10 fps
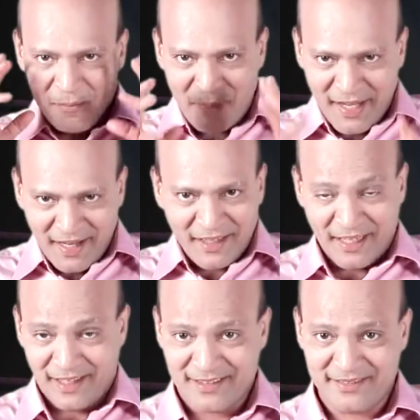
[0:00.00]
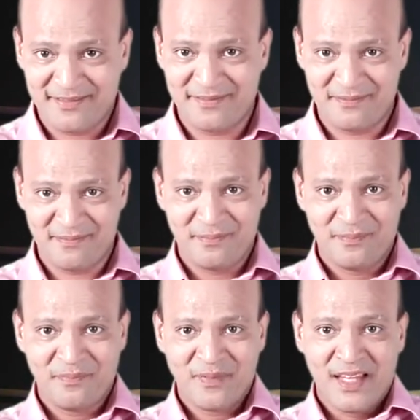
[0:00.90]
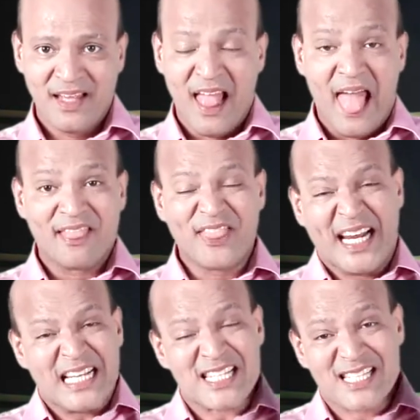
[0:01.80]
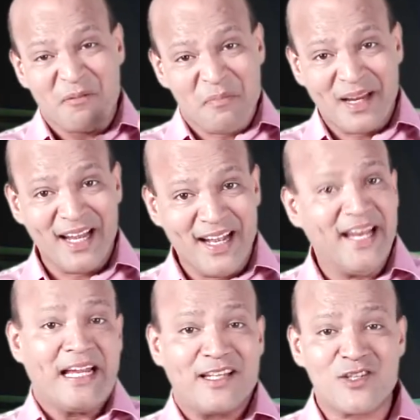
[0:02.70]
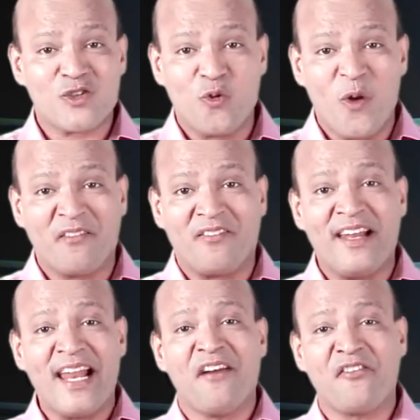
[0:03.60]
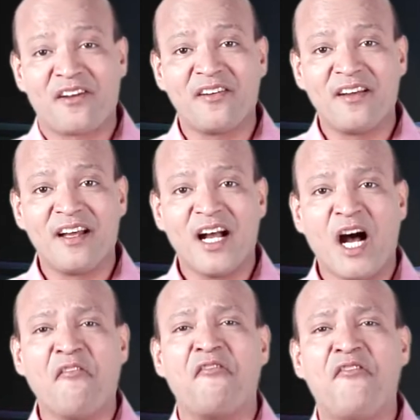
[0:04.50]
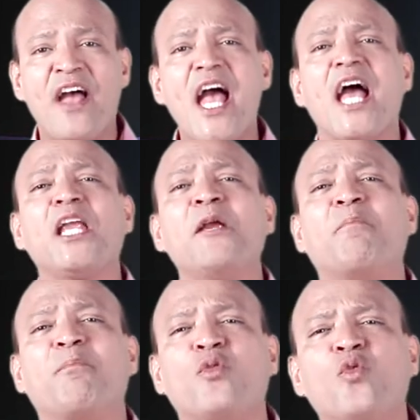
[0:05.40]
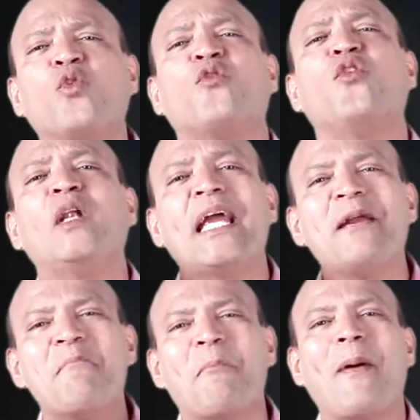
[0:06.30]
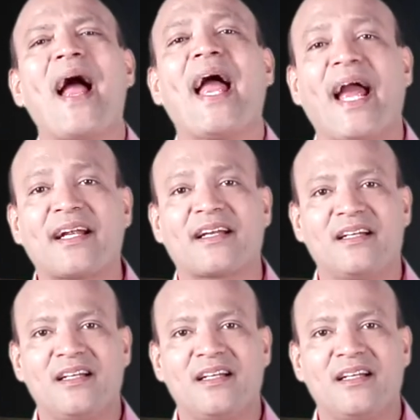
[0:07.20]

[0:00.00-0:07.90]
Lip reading: Parenting. There are some Indians who have left a very beautiful impact